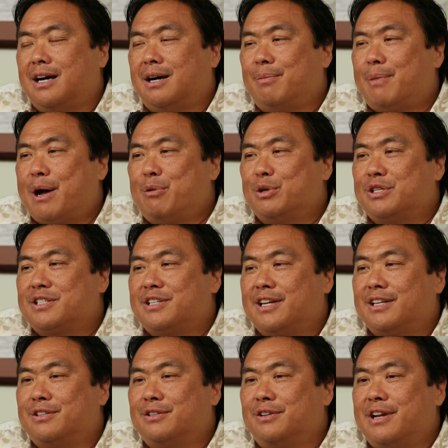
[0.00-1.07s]
Um, I would
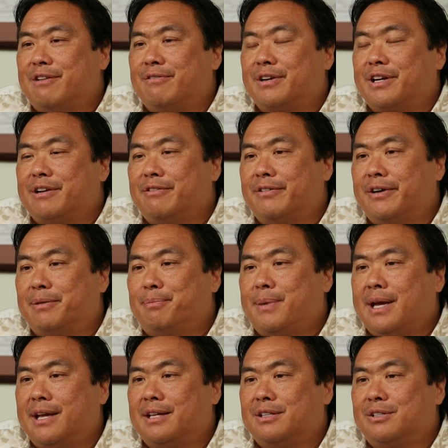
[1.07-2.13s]
say to never give up
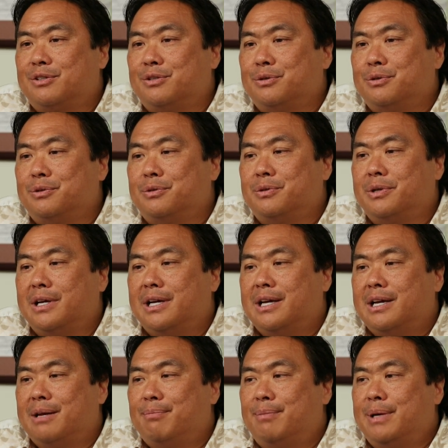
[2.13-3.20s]
and to
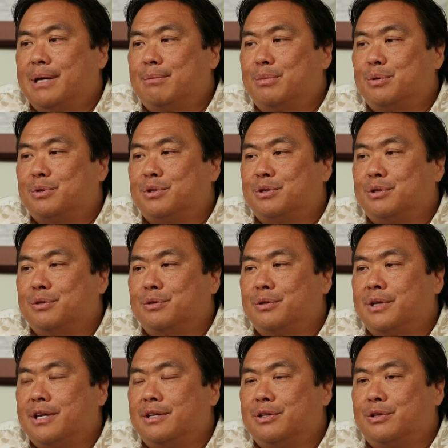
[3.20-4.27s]
be able
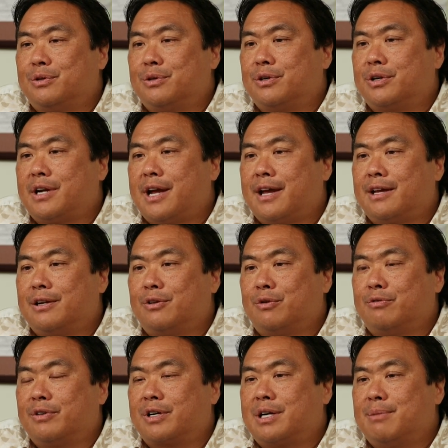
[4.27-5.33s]
to endure and
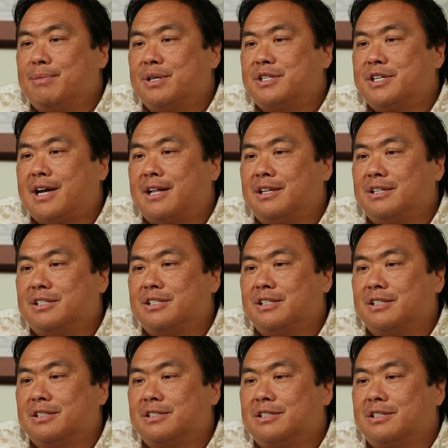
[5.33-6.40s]
overcome your
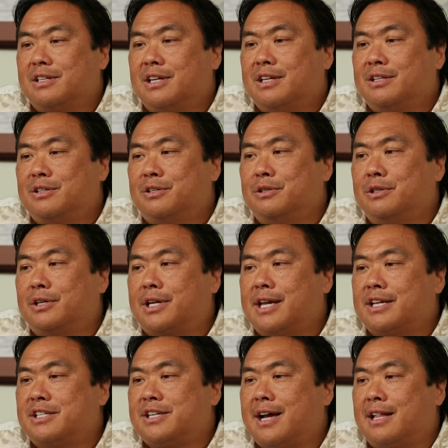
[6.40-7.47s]
challenges. To look
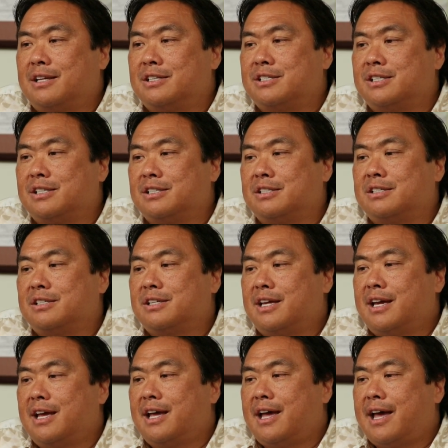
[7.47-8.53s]
at challenges
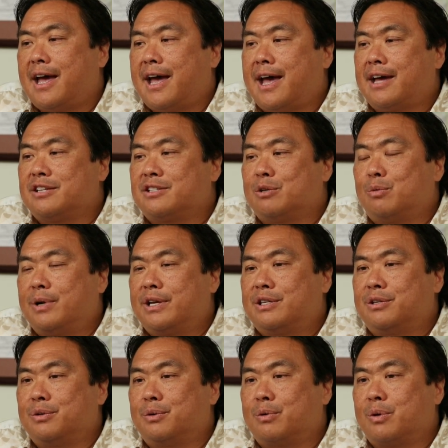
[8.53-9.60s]
as a way
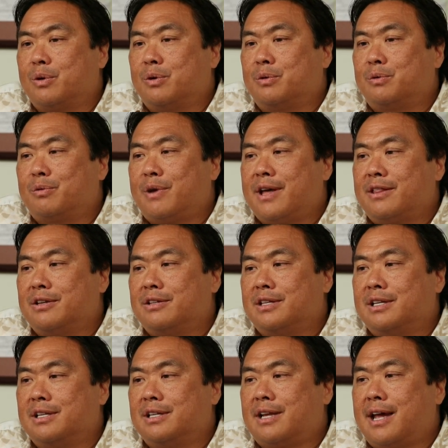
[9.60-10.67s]
to grow rather
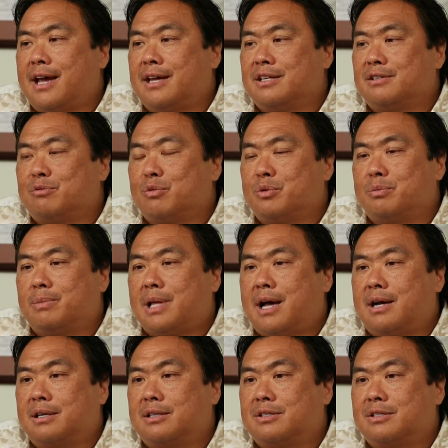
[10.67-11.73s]
than as
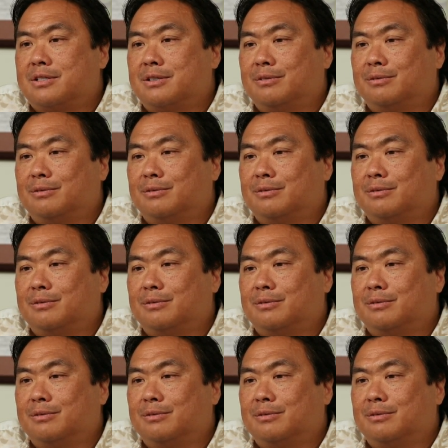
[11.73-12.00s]
roadblocks.